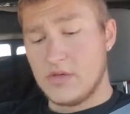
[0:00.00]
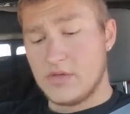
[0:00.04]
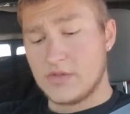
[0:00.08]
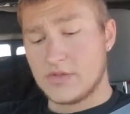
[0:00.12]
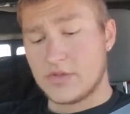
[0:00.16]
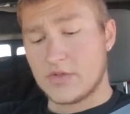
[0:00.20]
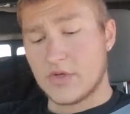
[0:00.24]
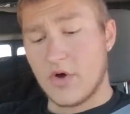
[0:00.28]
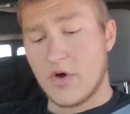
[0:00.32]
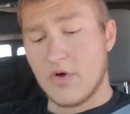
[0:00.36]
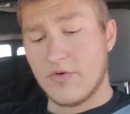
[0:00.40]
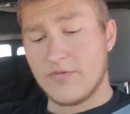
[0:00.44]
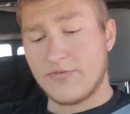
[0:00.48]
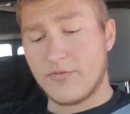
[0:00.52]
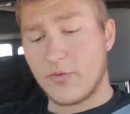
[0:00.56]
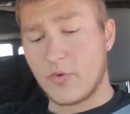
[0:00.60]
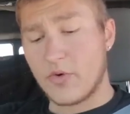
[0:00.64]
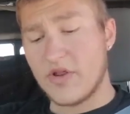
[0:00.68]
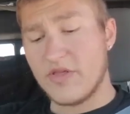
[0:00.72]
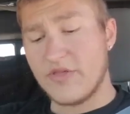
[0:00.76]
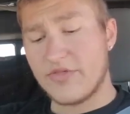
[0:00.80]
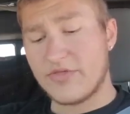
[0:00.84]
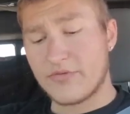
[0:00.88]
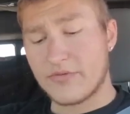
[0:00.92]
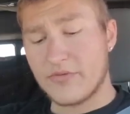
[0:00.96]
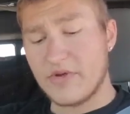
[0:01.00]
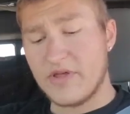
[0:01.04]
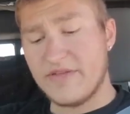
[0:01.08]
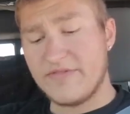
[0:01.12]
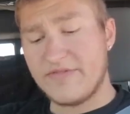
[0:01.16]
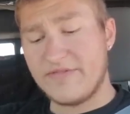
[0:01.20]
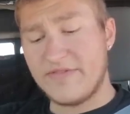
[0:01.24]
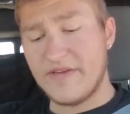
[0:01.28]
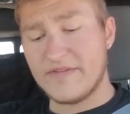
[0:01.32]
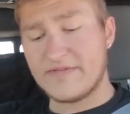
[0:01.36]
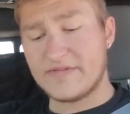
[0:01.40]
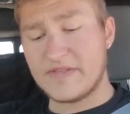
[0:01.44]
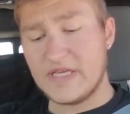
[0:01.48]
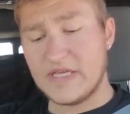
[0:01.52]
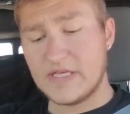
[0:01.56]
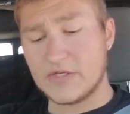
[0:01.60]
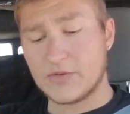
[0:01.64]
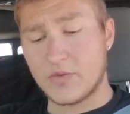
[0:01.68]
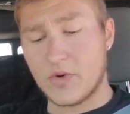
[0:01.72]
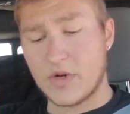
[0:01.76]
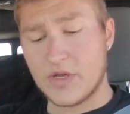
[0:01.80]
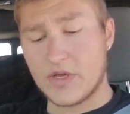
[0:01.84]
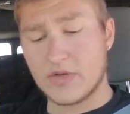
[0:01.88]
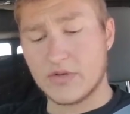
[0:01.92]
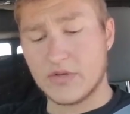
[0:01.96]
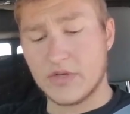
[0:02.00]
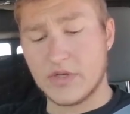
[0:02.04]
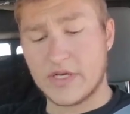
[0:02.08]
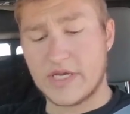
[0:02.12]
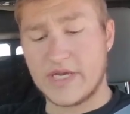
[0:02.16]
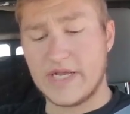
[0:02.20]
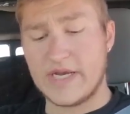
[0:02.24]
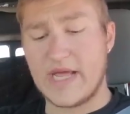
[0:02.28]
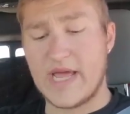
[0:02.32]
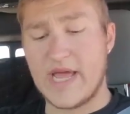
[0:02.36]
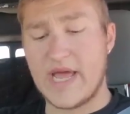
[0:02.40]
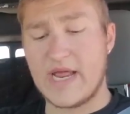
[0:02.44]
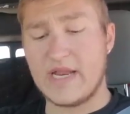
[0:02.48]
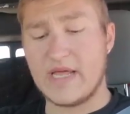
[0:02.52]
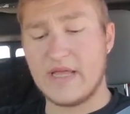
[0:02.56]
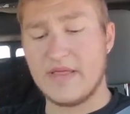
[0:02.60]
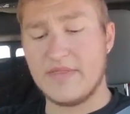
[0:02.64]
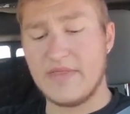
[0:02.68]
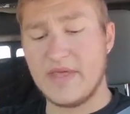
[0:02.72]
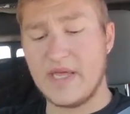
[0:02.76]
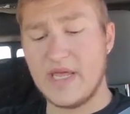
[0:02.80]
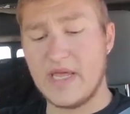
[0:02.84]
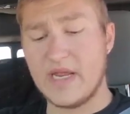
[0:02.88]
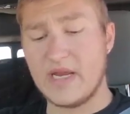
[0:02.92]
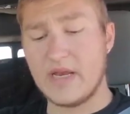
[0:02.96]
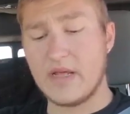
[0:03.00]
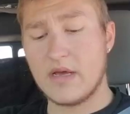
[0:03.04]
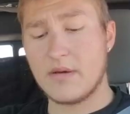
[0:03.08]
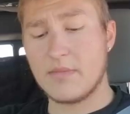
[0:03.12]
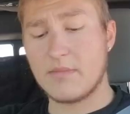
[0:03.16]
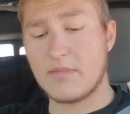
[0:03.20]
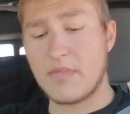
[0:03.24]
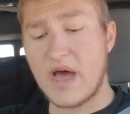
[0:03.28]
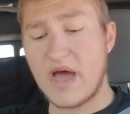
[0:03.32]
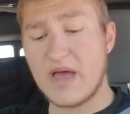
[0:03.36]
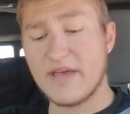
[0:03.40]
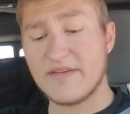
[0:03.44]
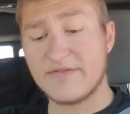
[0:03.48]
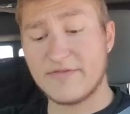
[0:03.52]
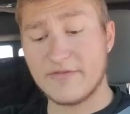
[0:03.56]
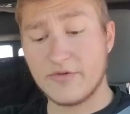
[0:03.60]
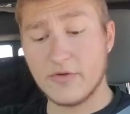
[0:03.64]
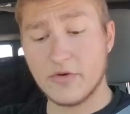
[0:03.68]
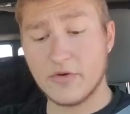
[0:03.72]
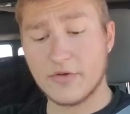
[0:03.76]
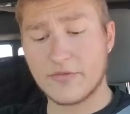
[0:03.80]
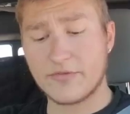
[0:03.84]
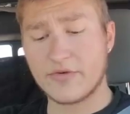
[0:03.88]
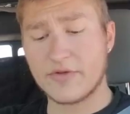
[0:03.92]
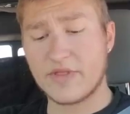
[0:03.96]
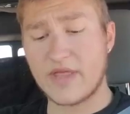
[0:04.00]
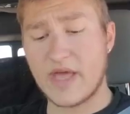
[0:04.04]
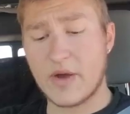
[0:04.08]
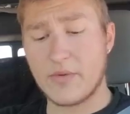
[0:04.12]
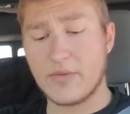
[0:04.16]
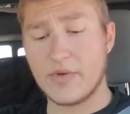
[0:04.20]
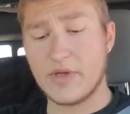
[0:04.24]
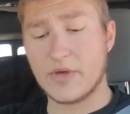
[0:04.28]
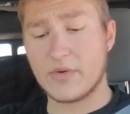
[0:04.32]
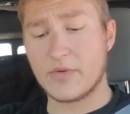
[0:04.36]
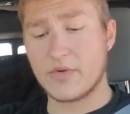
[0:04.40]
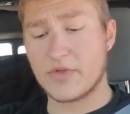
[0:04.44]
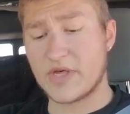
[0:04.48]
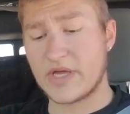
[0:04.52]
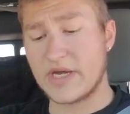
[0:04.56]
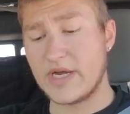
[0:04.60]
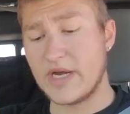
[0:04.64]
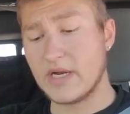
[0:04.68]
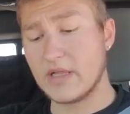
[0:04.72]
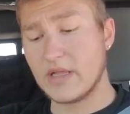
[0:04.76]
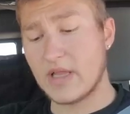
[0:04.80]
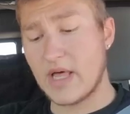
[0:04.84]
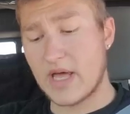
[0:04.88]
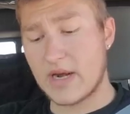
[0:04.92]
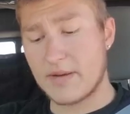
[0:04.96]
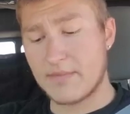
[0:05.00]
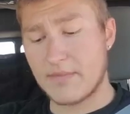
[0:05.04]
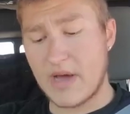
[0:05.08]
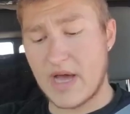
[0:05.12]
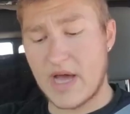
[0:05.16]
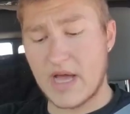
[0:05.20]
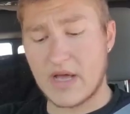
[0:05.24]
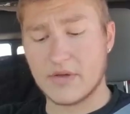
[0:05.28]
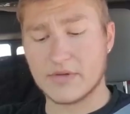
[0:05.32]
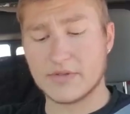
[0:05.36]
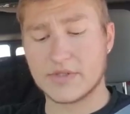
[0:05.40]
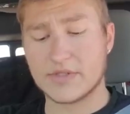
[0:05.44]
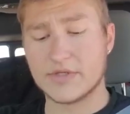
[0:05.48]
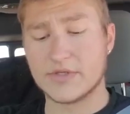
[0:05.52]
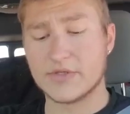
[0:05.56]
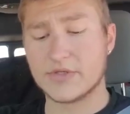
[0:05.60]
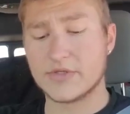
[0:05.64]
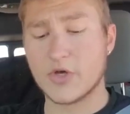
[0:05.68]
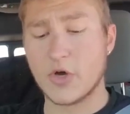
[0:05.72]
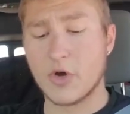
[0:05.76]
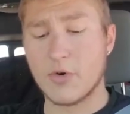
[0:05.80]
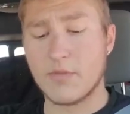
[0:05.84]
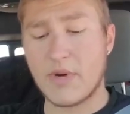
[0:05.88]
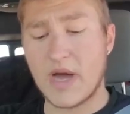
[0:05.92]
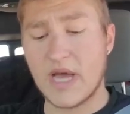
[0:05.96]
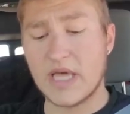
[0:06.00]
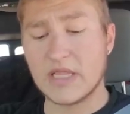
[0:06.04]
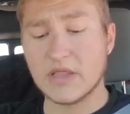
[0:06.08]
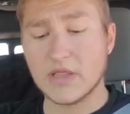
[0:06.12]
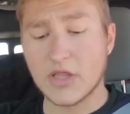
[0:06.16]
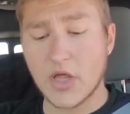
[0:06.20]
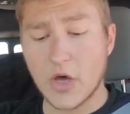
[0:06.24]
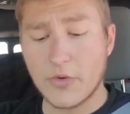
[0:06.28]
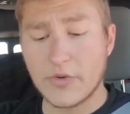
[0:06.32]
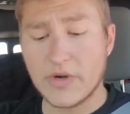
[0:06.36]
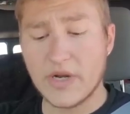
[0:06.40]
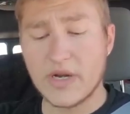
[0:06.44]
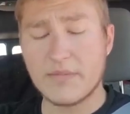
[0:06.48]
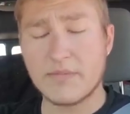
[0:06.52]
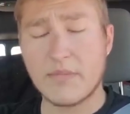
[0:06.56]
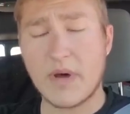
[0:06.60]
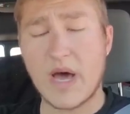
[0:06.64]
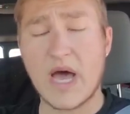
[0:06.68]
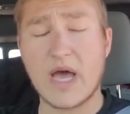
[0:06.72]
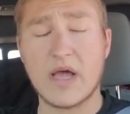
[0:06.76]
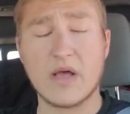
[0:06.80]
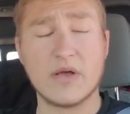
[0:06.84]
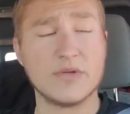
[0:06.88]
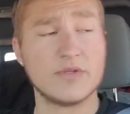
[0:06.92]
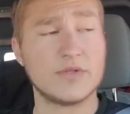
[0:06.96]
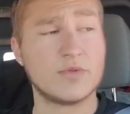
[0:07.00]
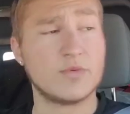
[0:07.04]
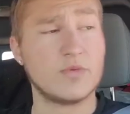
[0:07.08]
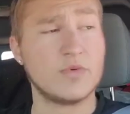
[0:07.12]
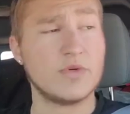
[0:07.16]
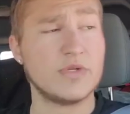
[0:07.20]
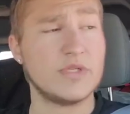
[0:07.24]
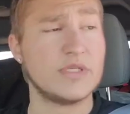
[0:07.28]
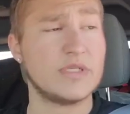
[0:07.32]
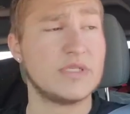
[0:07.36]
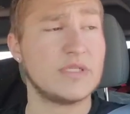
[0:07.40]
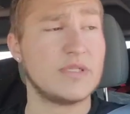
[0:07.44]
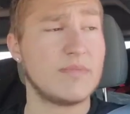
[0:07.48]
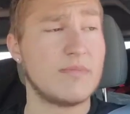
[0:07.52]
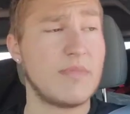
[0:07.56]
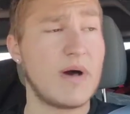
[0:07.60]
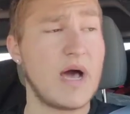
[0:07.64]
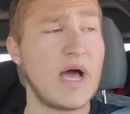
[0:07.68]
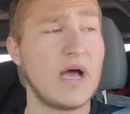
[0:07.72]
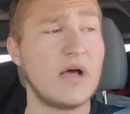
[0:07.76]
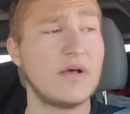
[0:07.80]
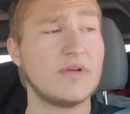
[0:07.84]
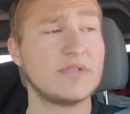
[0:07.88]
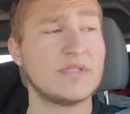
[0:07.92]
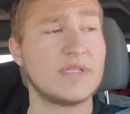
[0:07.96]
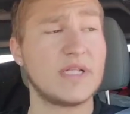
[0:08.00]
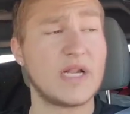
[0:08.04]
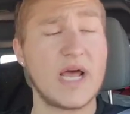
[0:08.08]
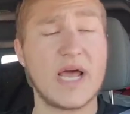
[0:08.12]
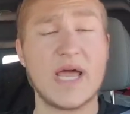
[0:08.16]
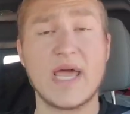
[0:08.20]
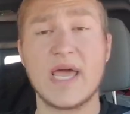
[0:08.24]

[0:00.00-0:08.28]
So 43.50 is what you're looking at. And then my fuel for that week, which I did a lot of miles. So my loaded miles was the miles that I